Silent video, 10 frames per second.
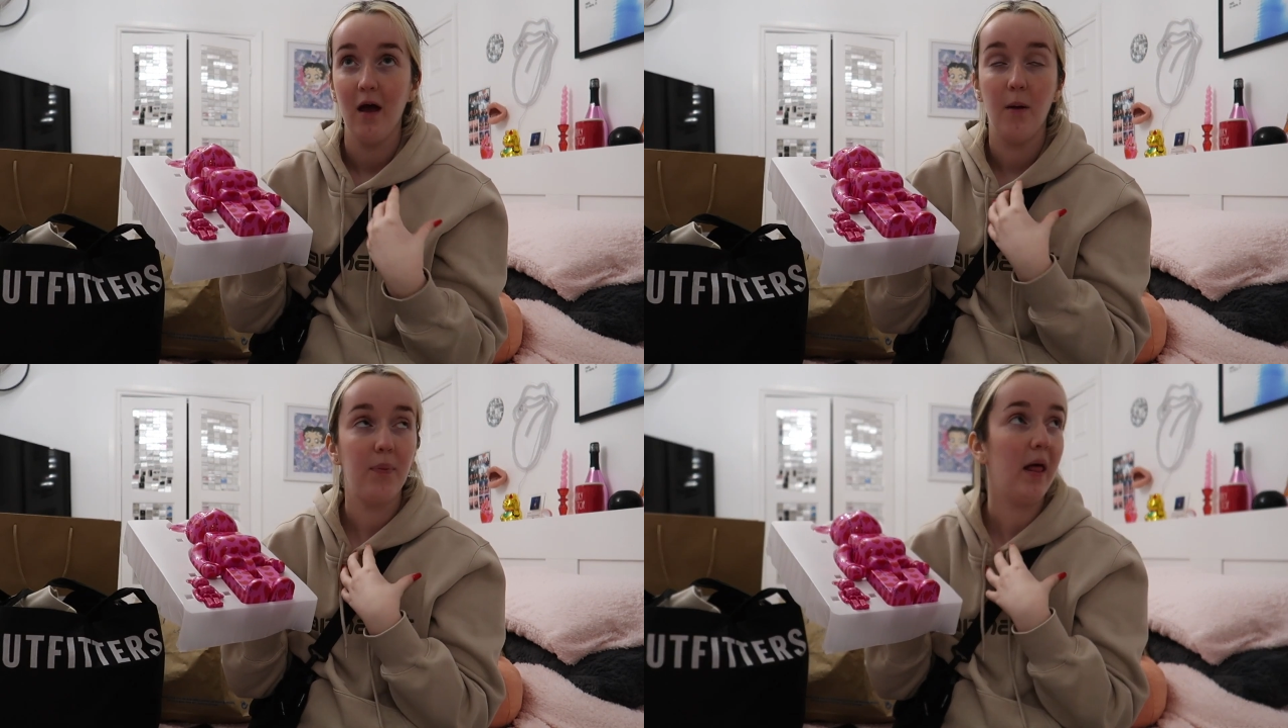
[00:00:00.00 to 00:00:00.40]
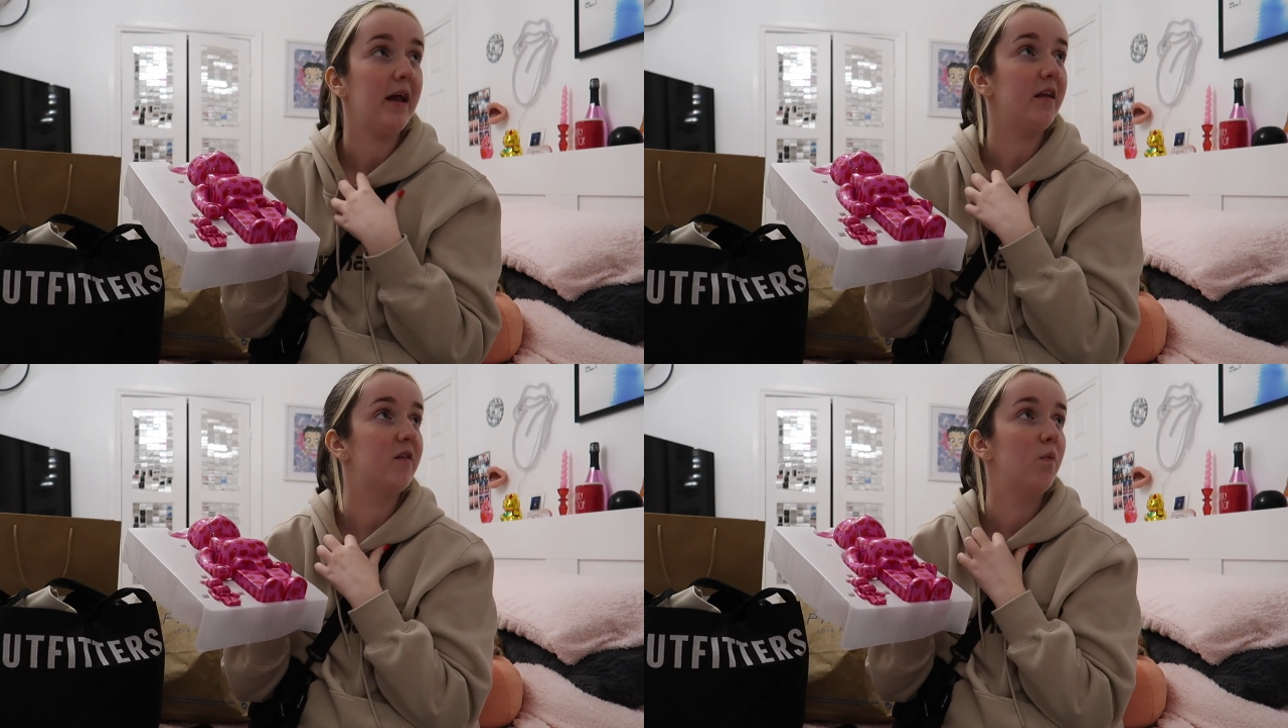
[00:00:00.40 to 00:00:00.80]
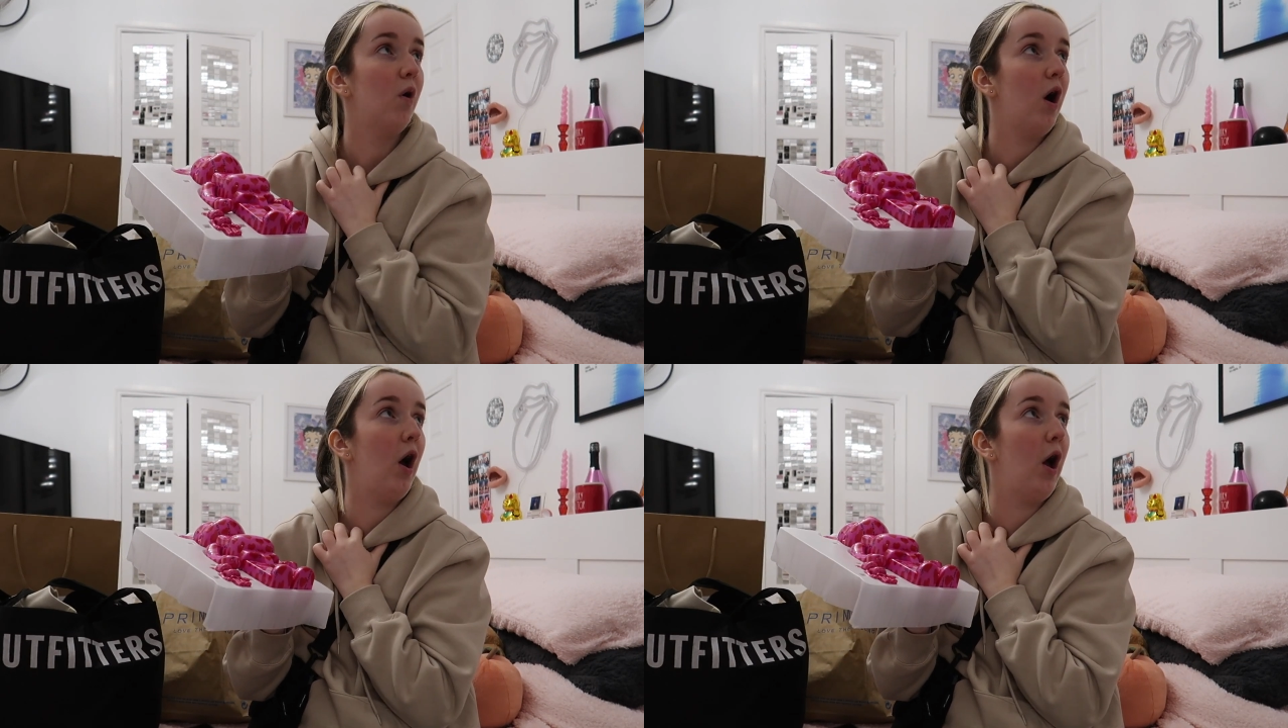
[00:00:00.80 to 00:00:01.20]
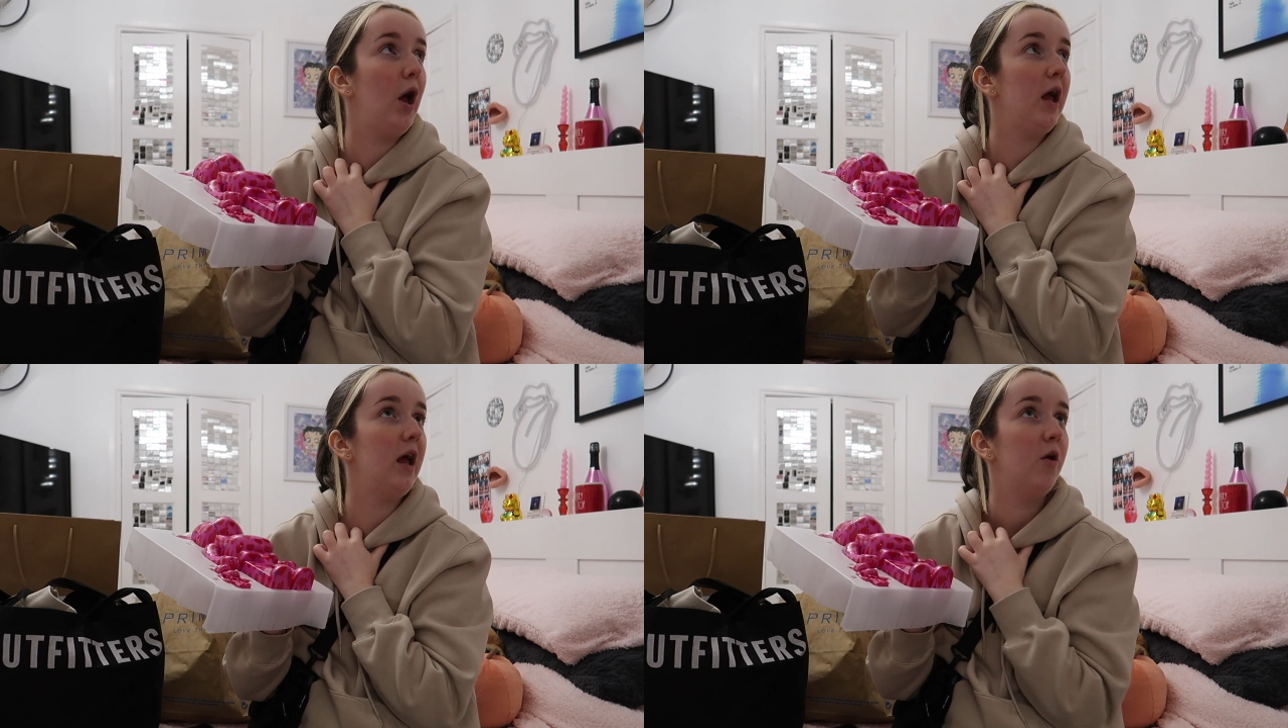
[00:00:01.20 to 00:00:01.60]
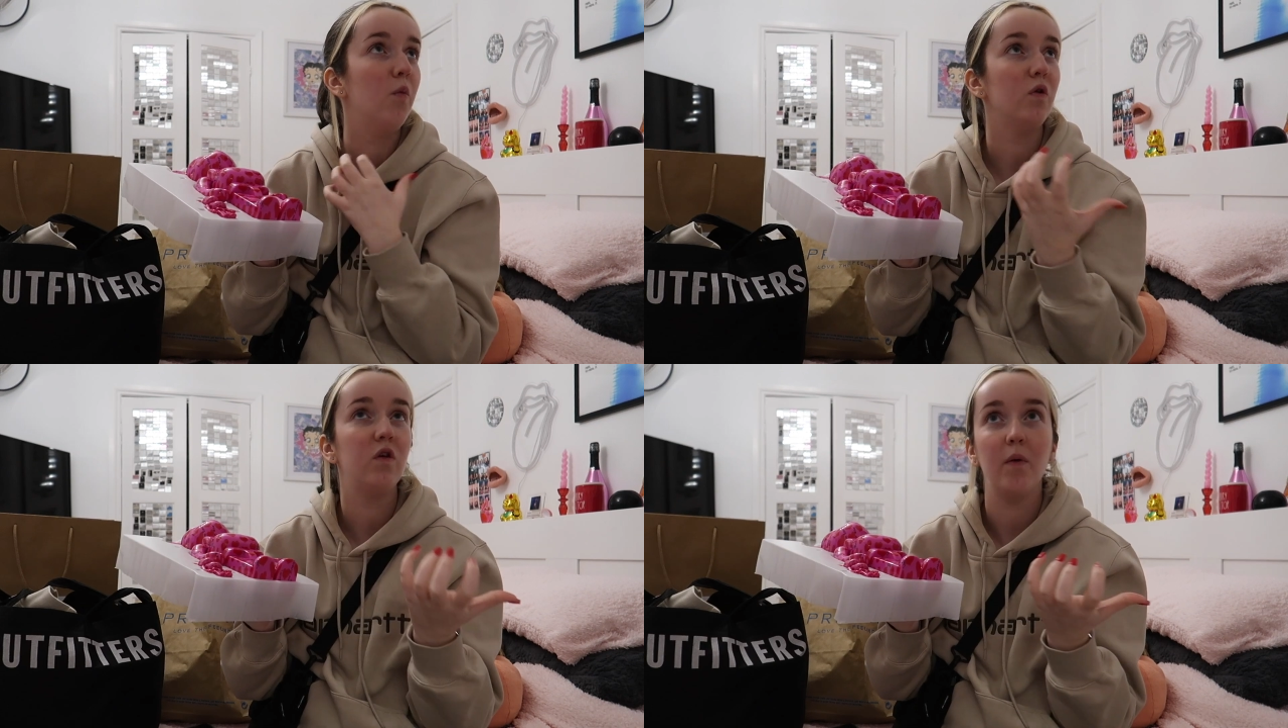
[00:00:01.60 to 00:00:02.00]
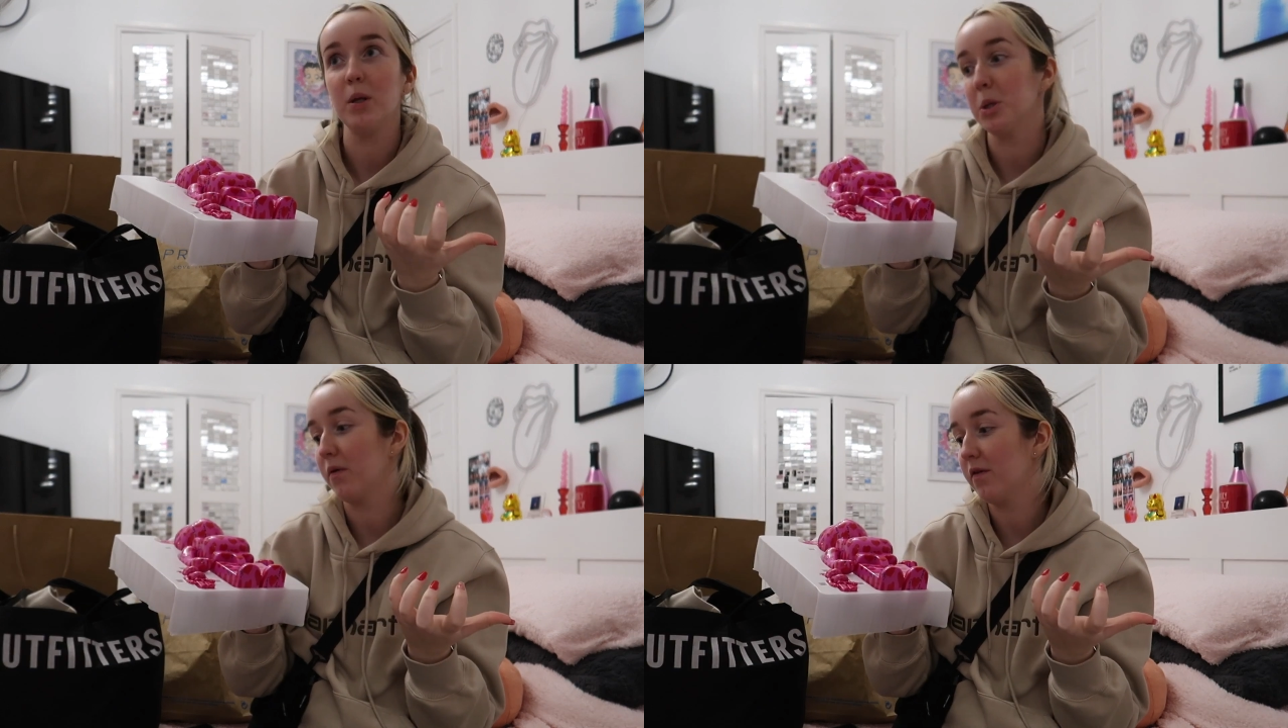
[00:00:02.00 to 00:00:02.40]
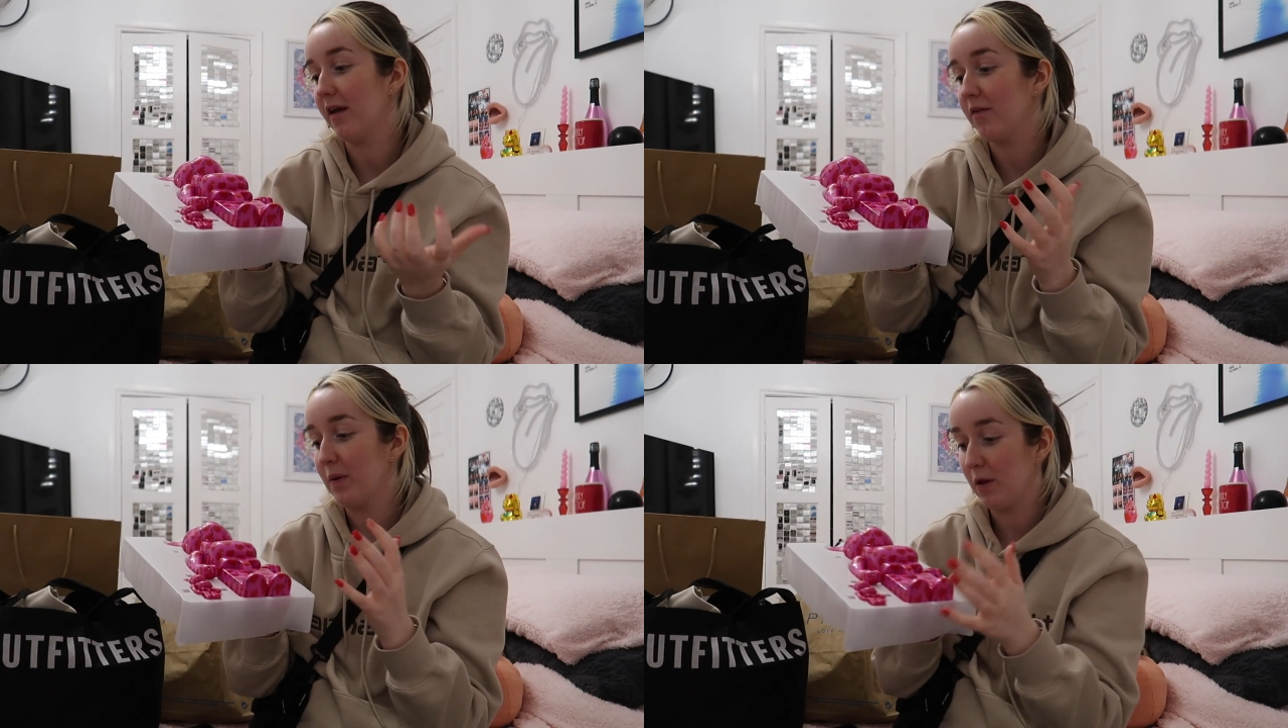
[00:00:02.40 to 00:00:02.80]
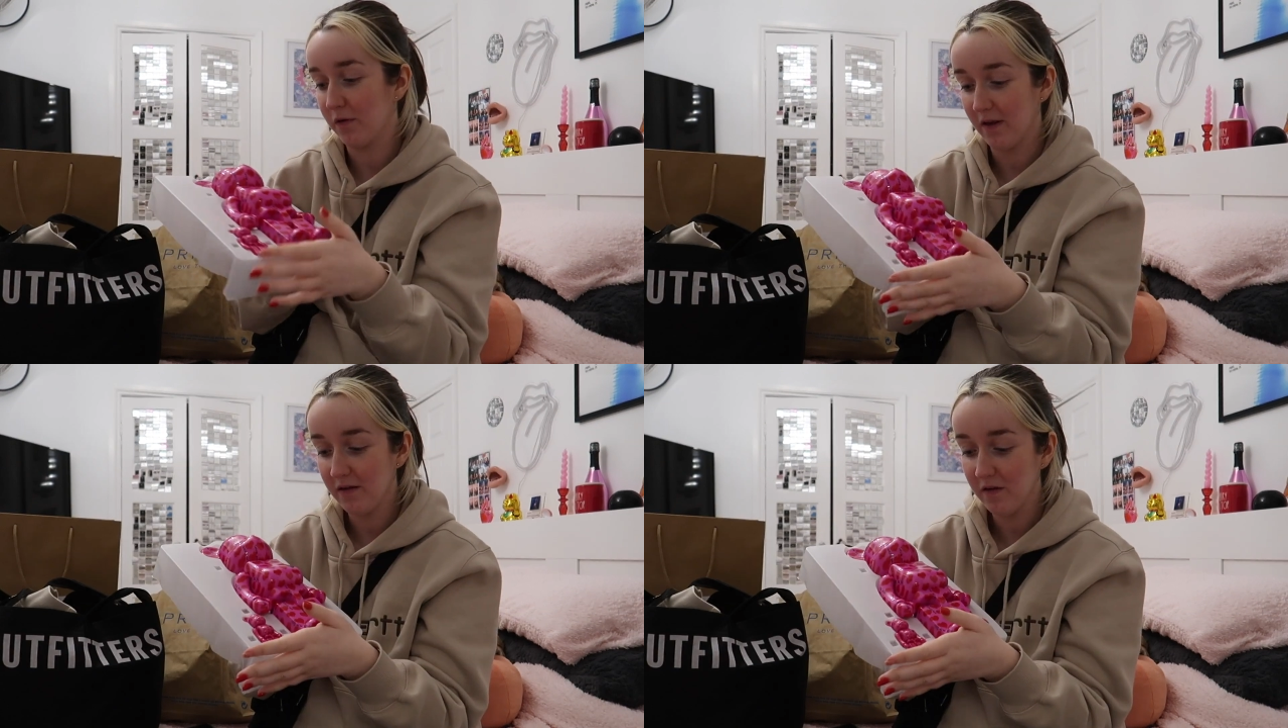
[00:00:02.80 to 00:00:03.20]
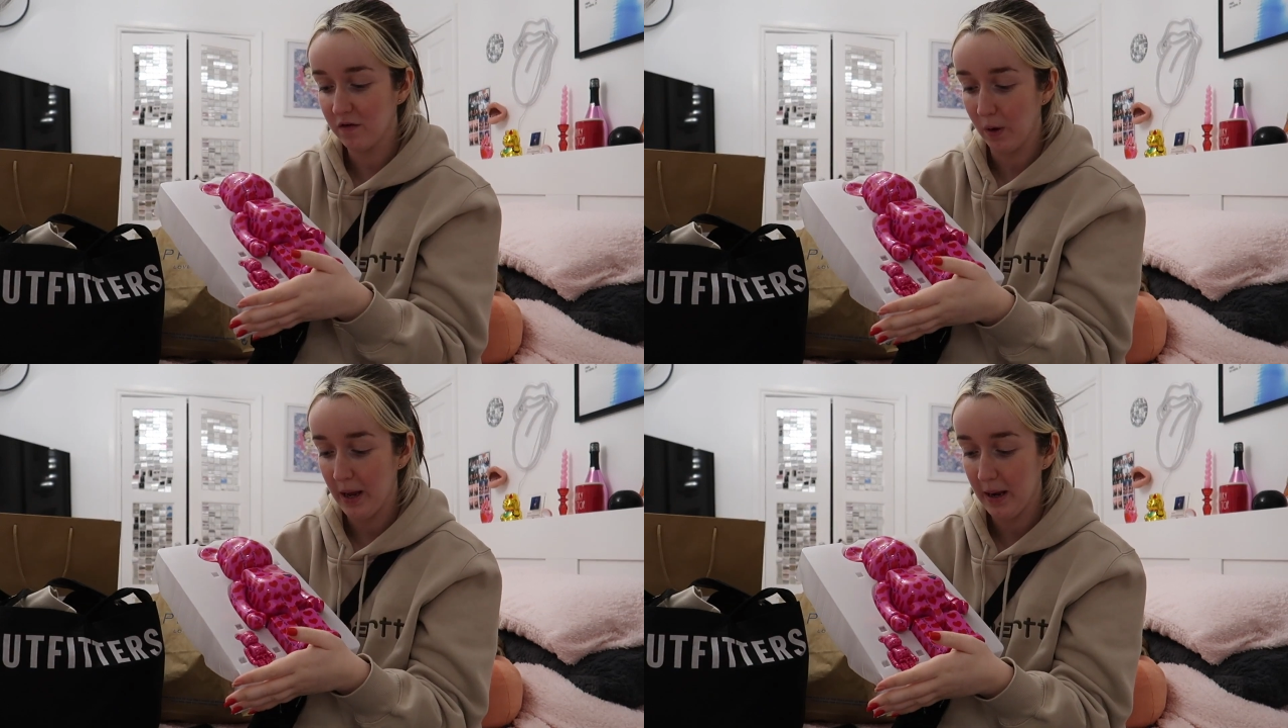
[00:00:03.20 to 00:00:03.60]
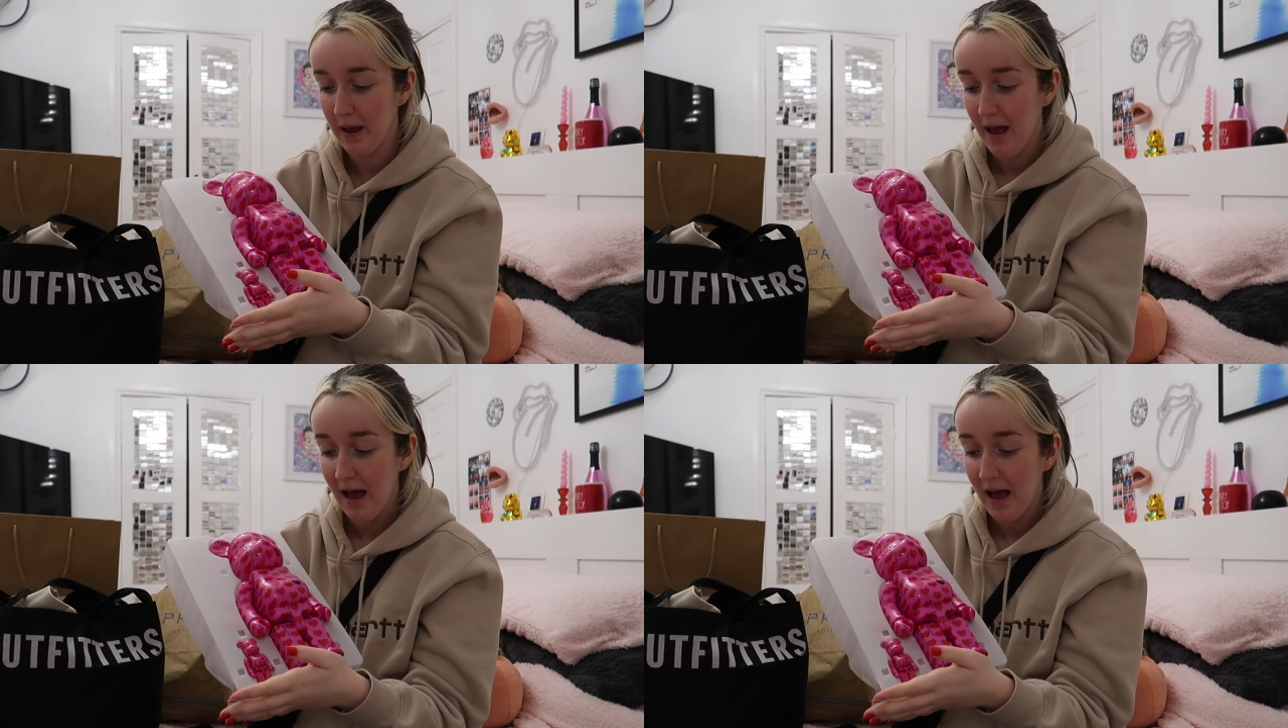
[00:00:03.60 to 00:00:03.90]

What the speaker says: a place where it will do it justice, because this is stunning.